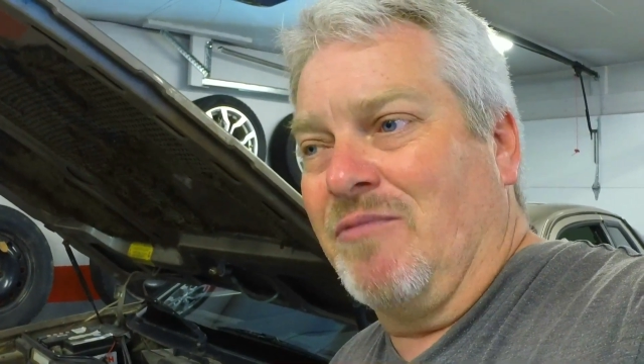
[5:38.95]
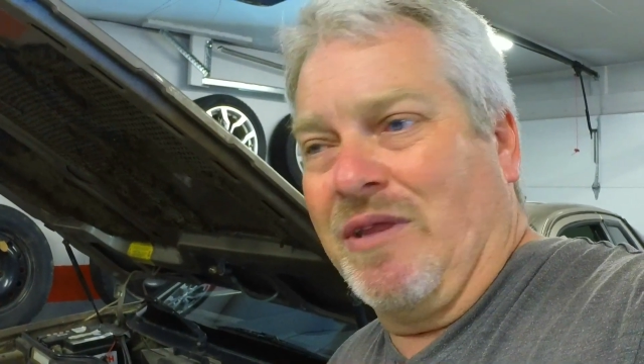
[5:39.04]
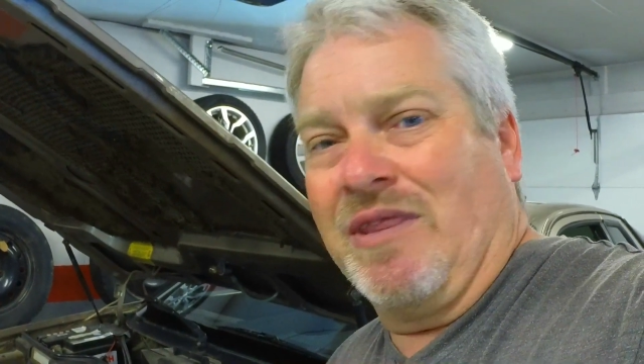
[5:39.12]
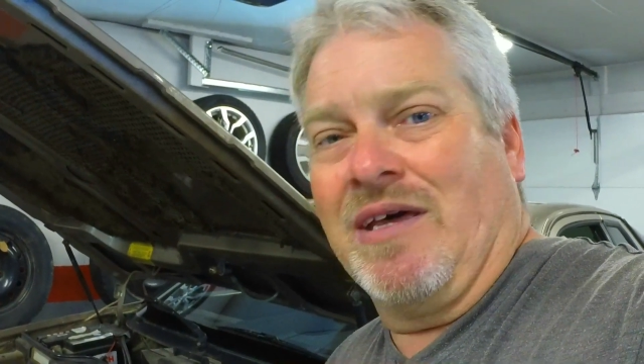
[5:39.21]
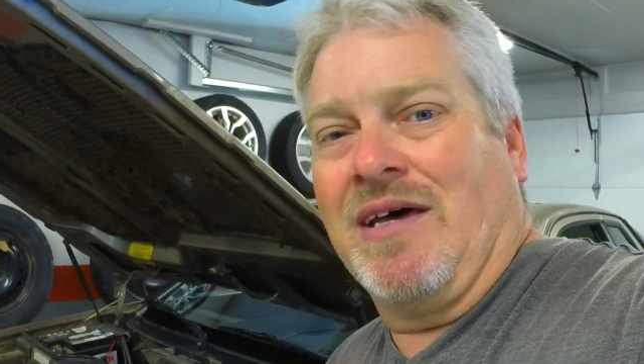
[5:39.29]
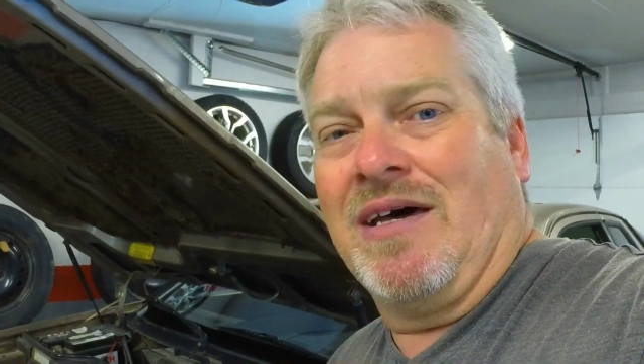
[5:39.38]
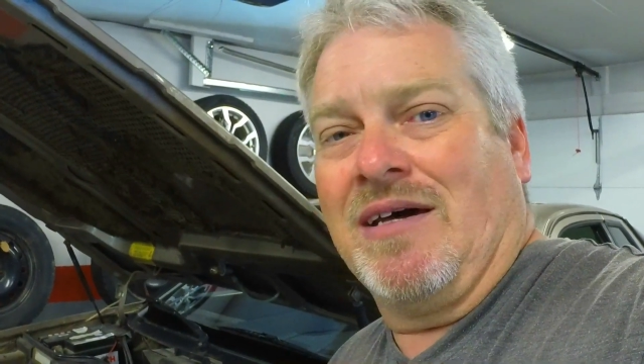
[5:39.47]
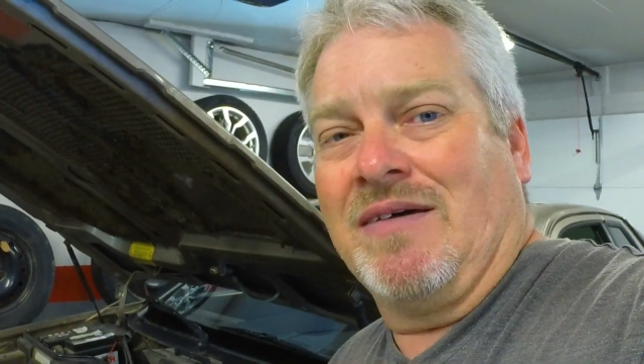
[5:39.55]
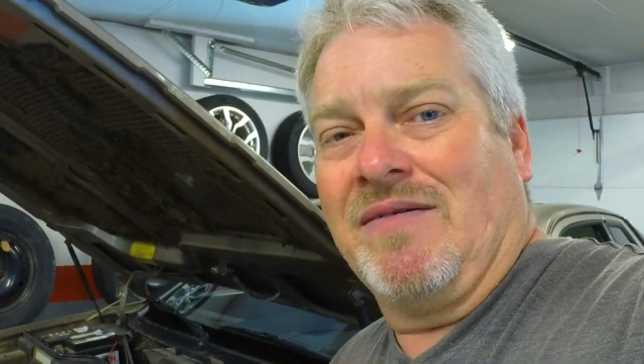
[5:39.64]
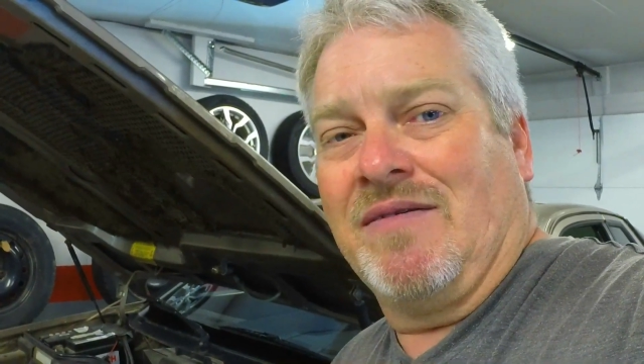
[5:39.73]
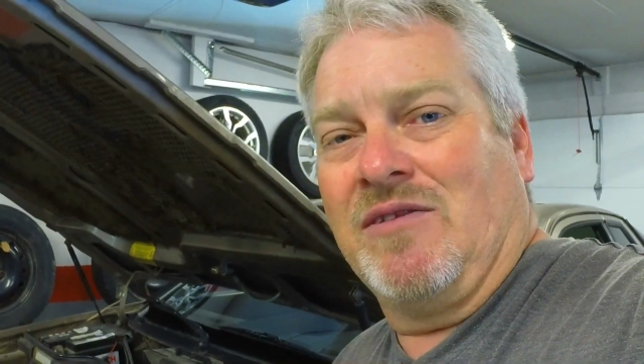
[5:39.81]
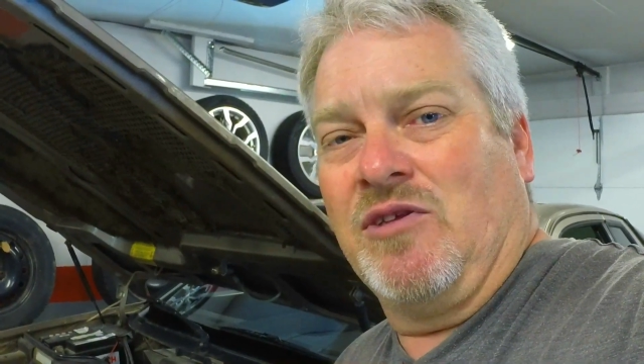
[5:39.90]
when the
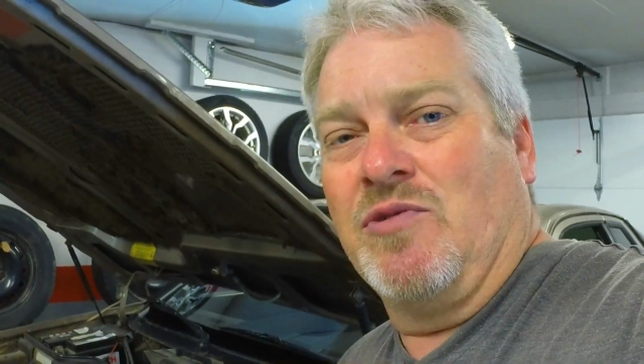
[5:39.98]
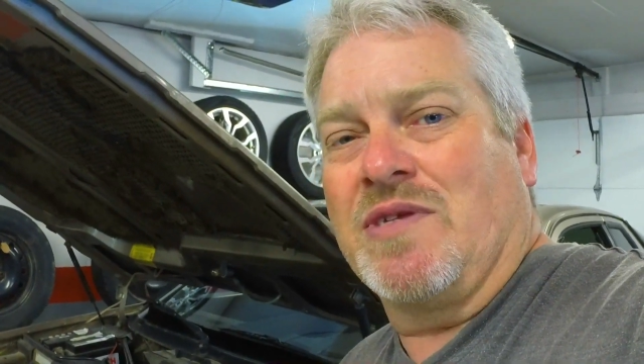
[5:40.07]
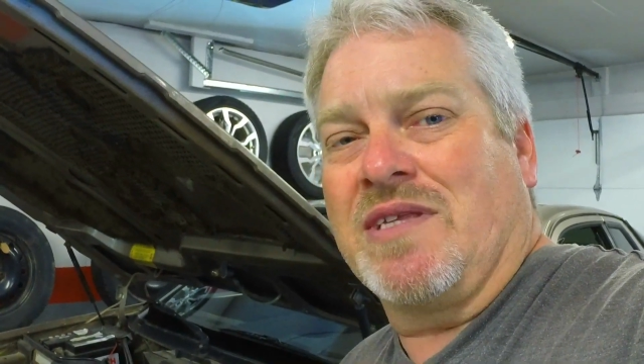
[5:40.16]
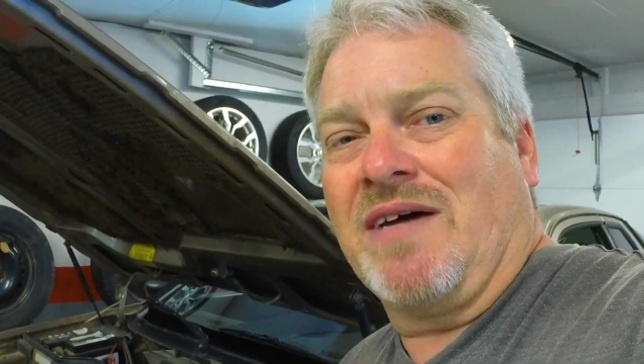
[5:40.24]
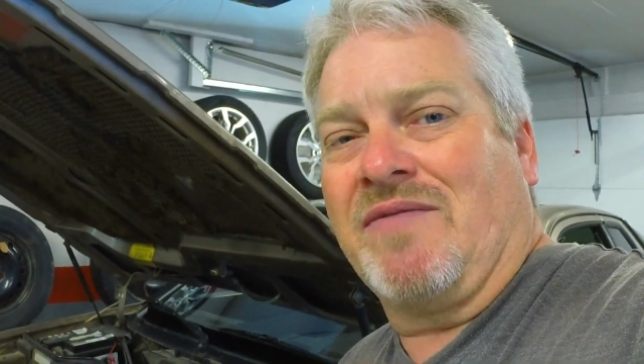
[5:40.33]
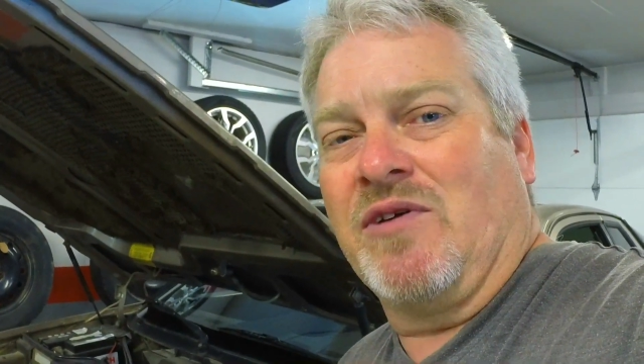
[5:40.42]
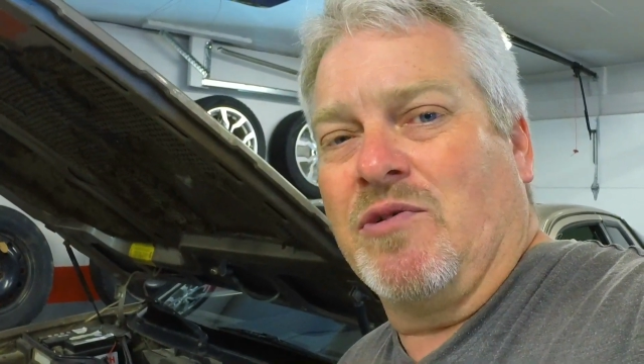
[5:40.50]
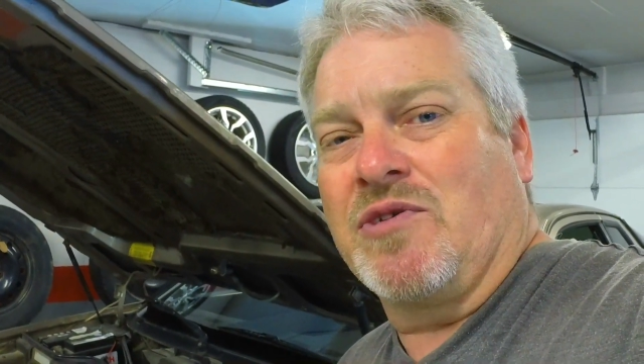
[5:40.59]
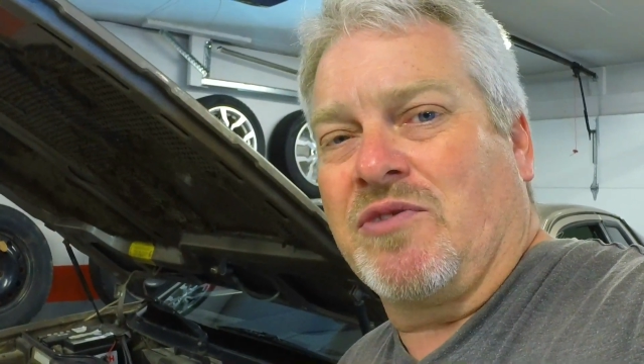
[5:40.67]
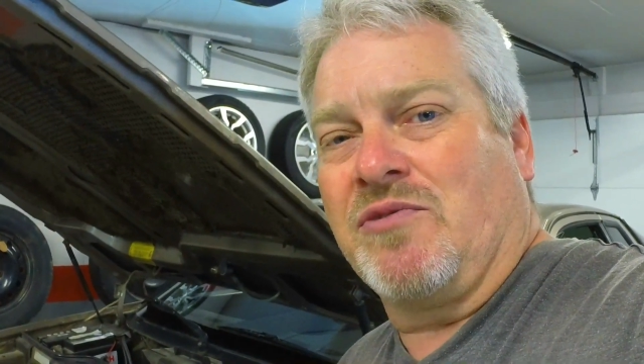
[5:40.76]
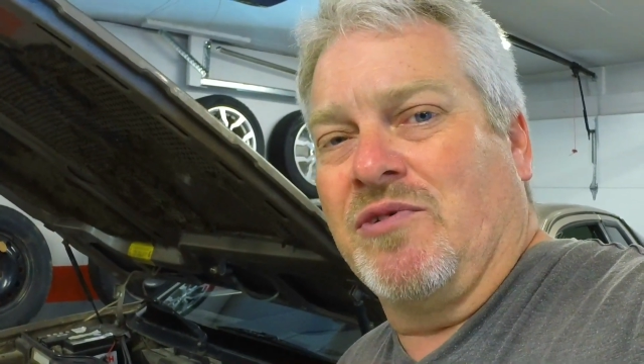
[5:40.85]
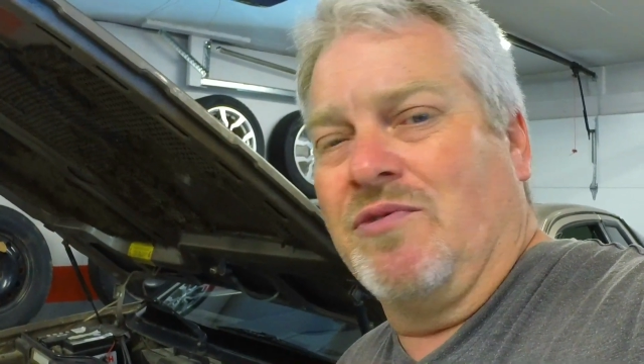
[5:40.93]
new stuff goes
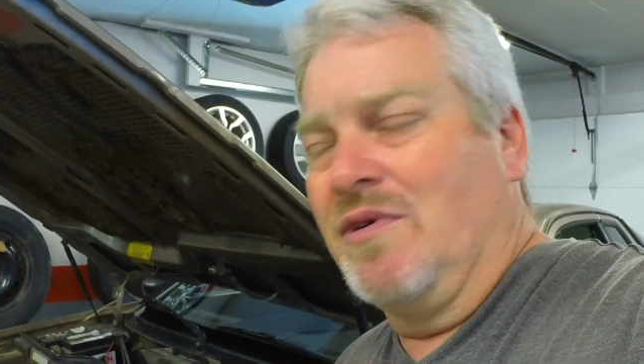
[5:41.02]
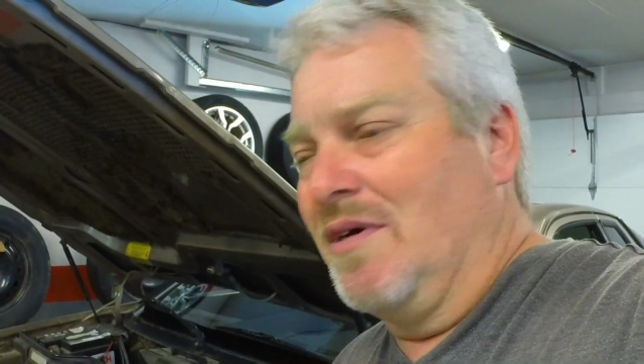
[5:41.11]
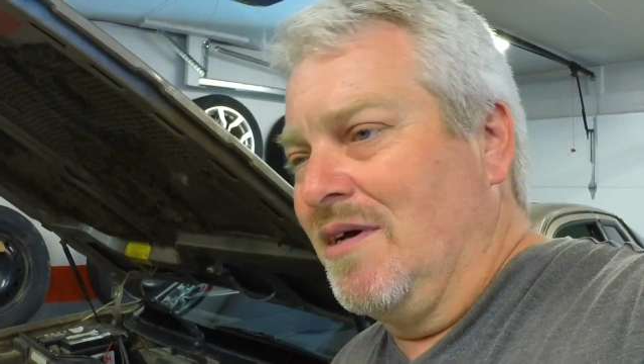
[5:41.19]
through.